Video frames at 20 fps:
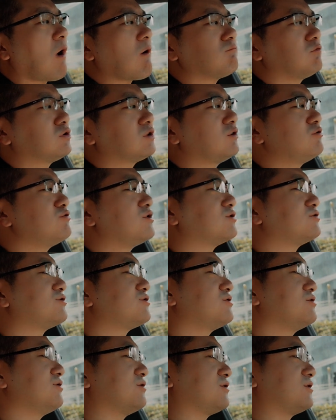What a real
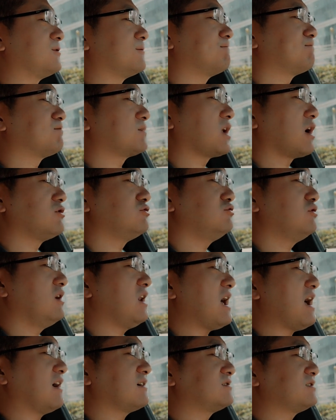truth
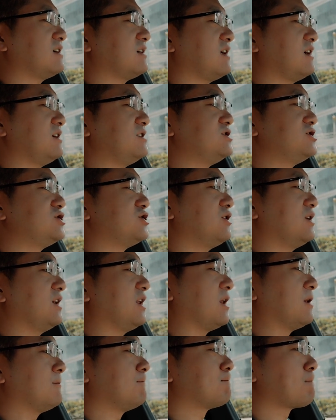relax and enjoy
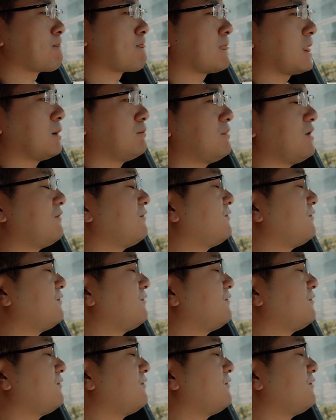it. My